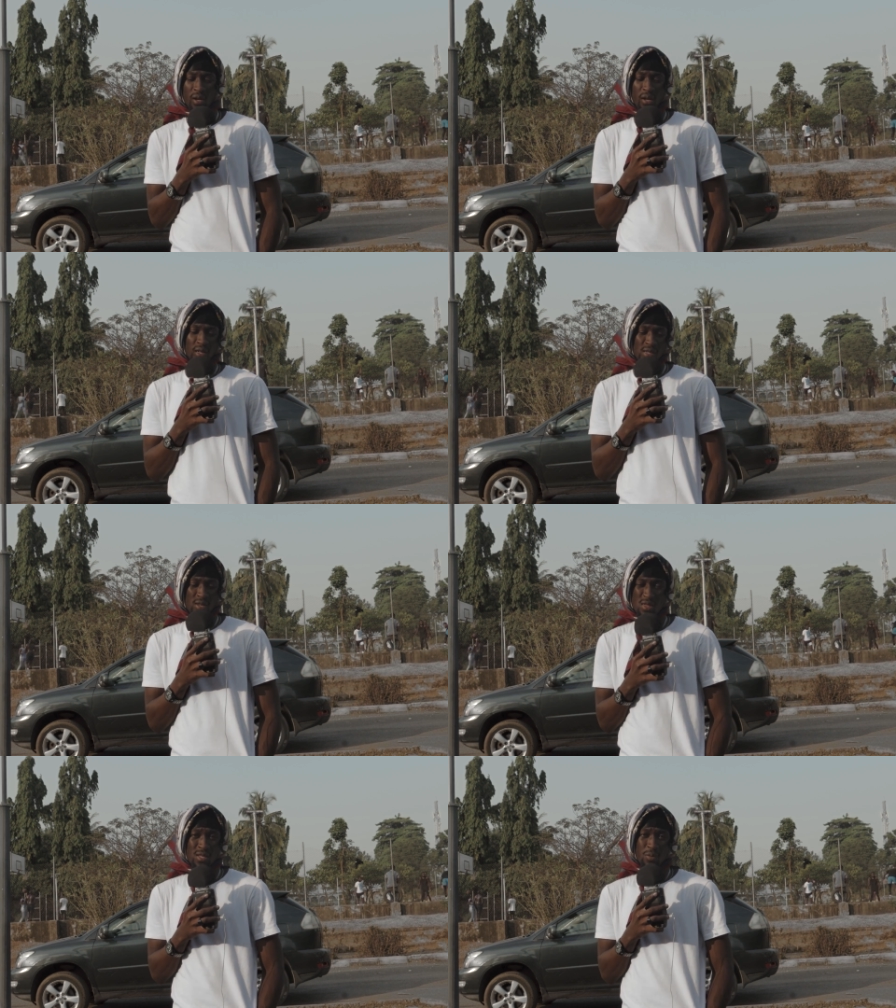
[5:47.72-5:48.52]
here like let's
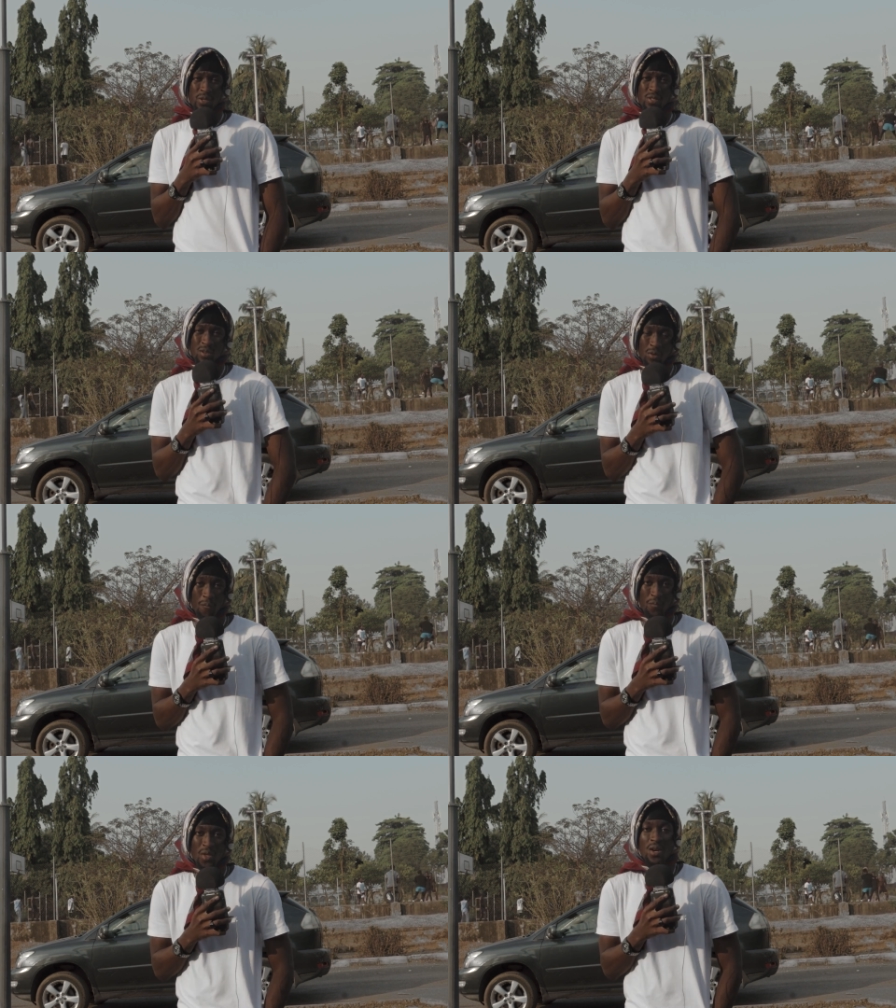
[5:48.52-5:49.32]
say thirty minutes ago.
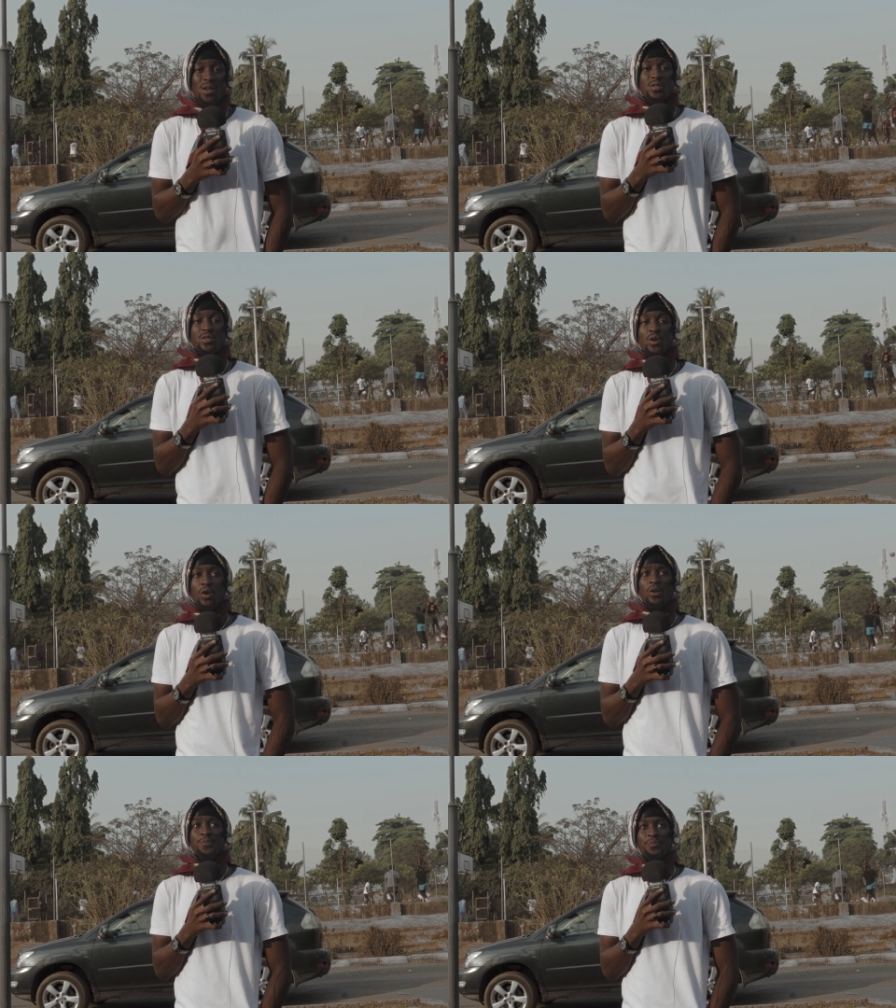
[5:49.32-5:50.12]

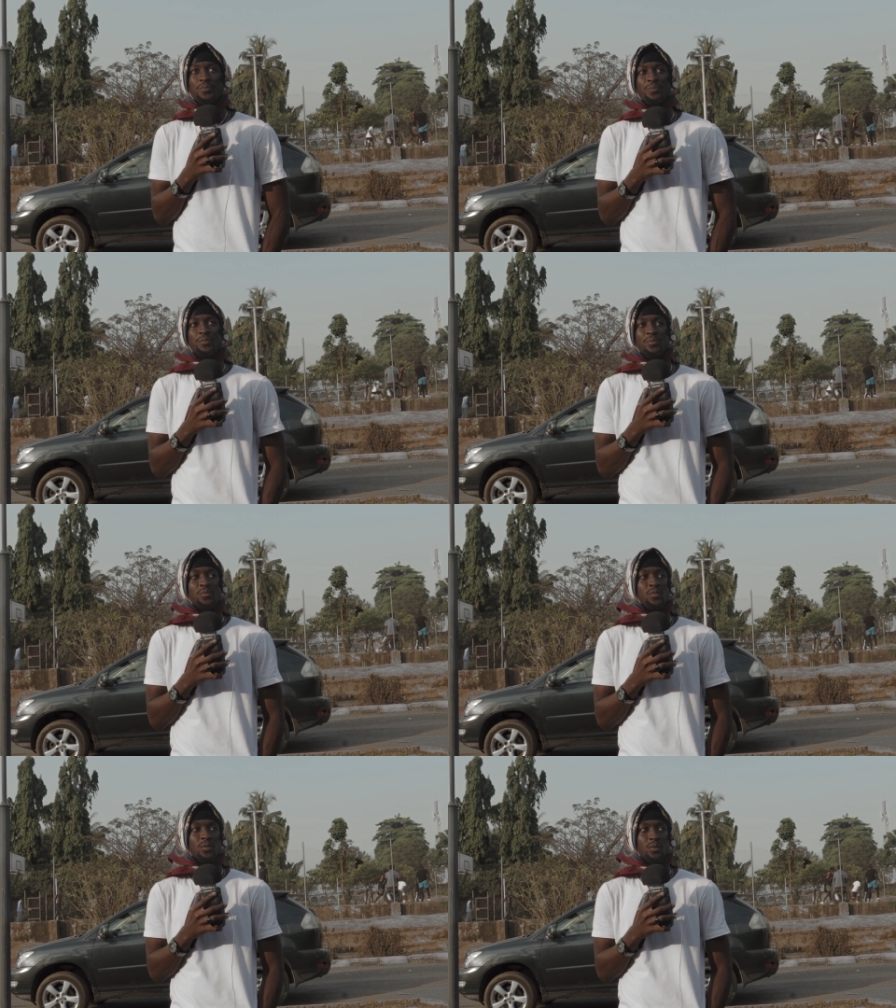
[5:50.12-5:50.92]
So
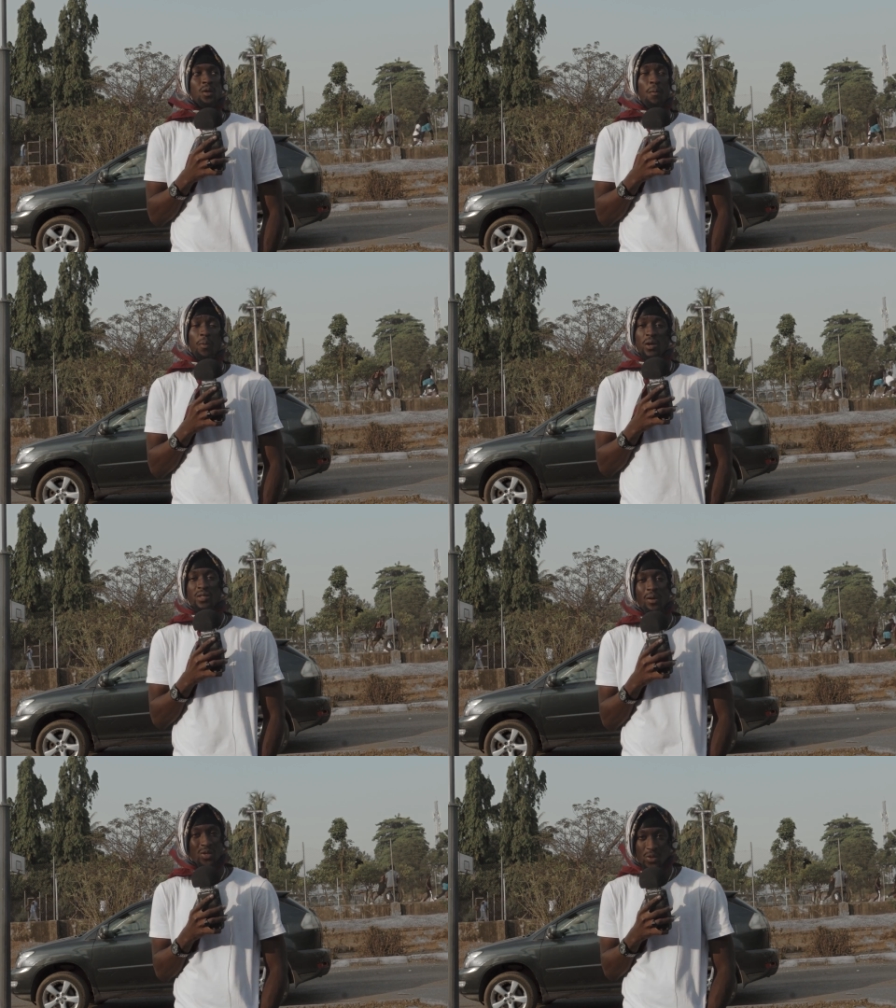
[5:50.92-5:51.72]
Bower
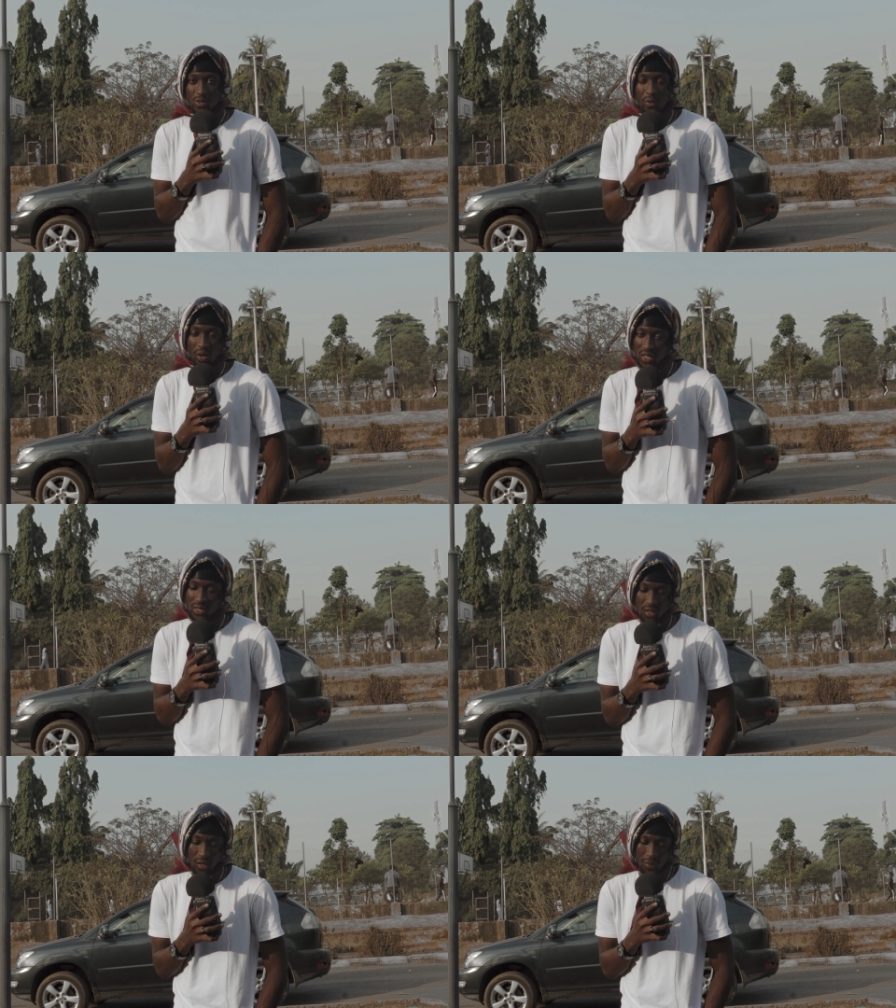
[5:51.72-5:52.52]
Towers is
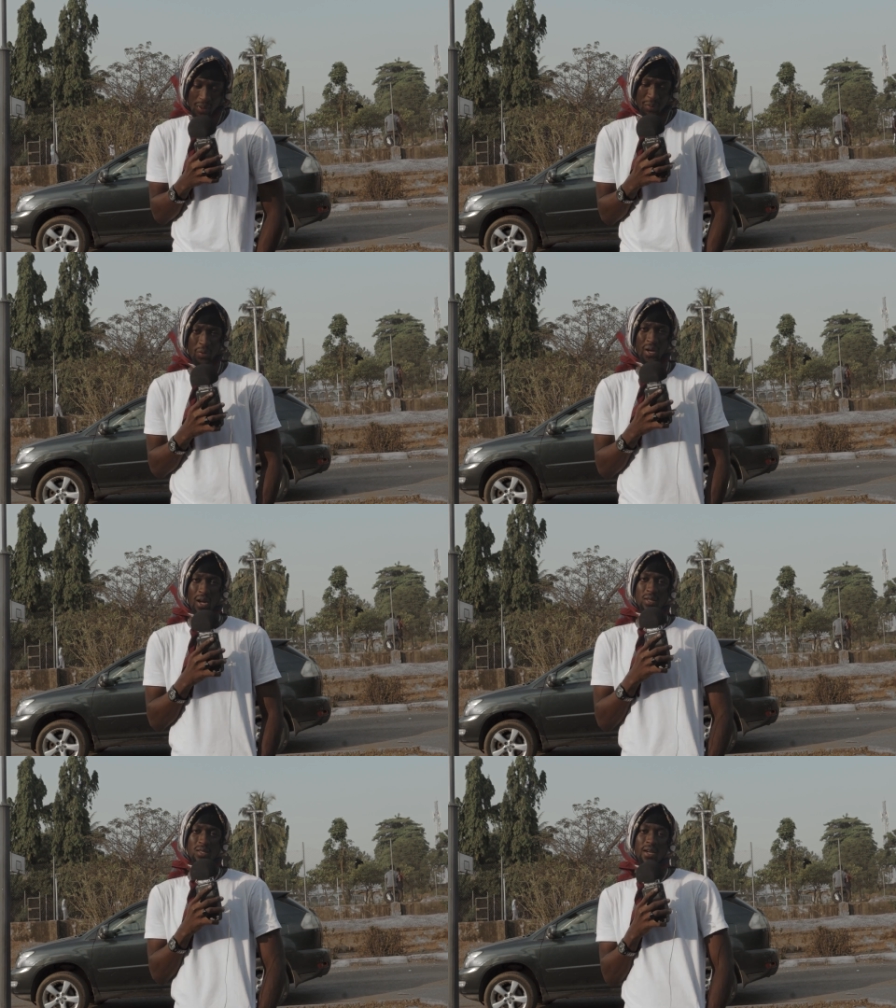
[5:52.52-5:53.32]
great. Um, I mean, we
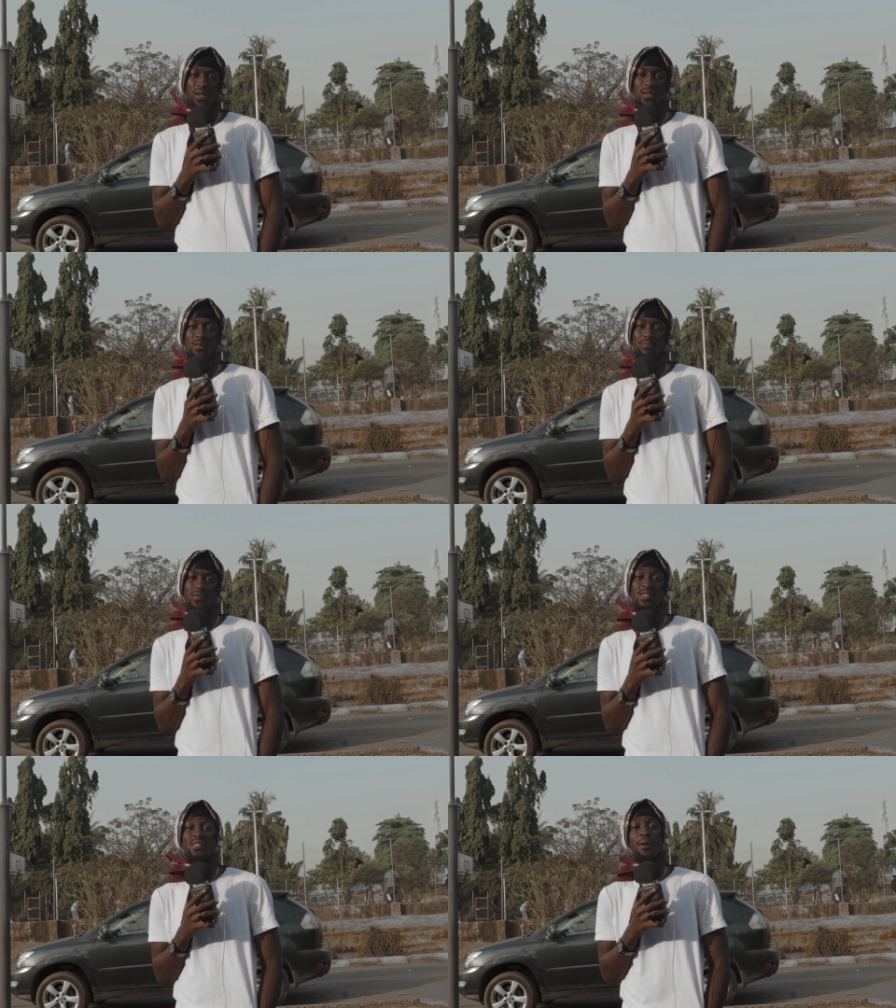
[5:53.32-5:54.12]
had like
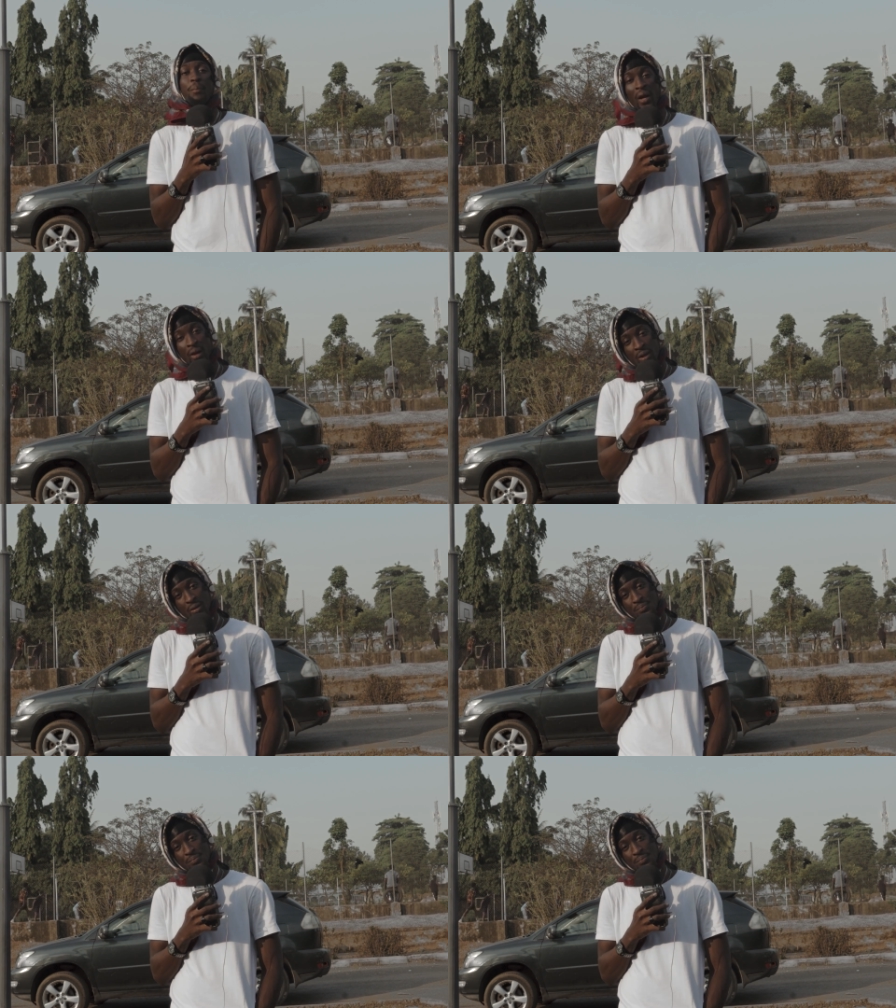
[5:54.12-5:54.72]
a setback.